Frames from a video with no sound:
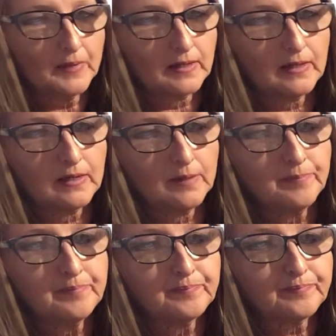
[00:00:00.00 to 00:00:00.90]

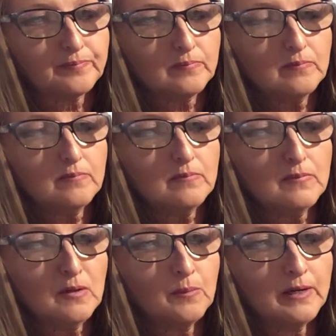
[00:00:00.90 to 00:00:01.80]
Again,
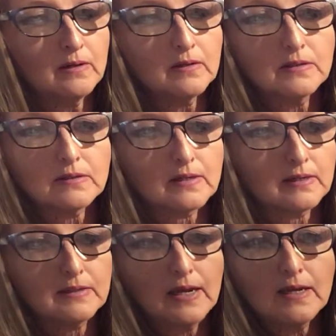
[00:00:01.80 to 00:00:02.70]
we are just going
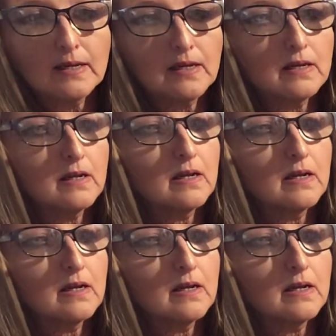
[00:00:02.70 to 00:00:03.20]
to take it,